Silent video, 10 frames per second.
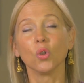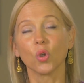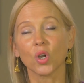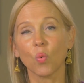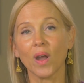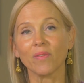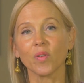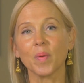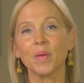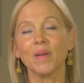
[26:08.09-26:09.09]
look away
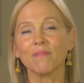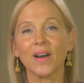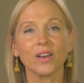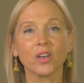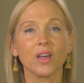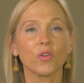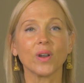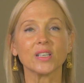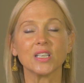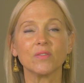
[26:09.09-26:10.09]
from them, and find
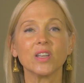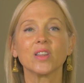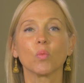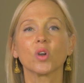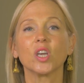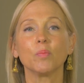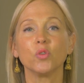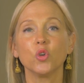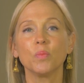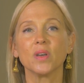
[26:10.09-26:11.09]
another activity that will
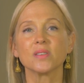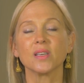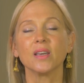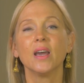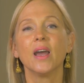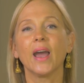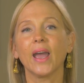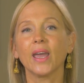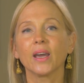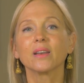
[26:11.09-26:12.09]
keep you busy
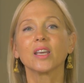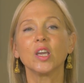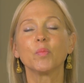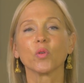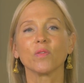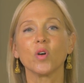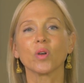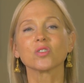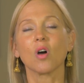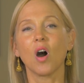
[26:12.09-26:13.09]
and keep your
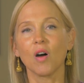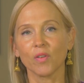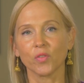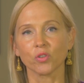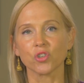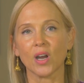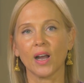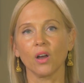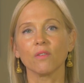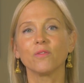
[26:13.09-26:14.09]
focus off of your
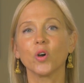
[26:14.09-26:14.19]
child.